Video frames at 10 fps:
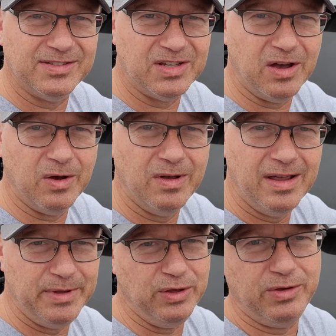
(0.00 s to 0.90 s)
So
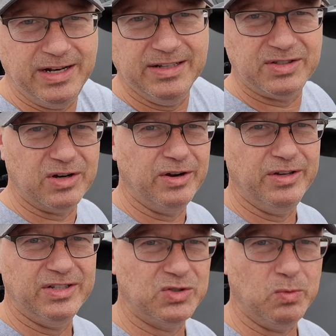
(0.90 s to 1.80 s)
I mean, you can insert,
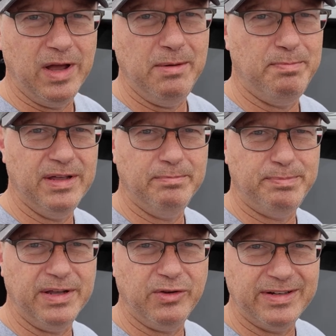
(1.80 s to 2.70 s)
you can swipe, but
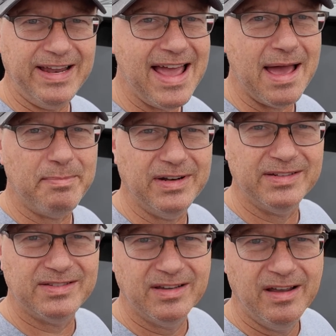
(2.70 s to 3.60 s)
but you can tap, and
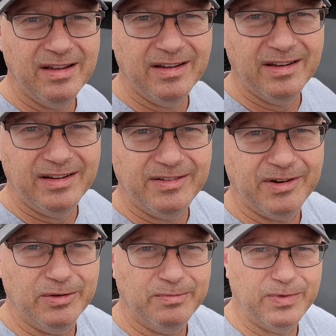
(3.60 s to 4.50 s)
it's
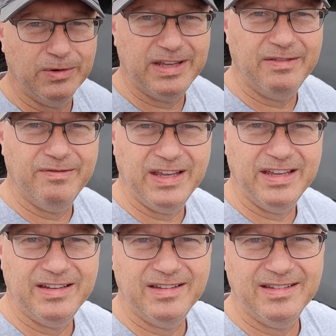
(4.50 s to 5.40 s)
you know really
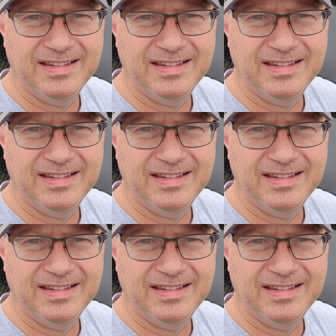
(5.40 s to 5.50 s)
convenient,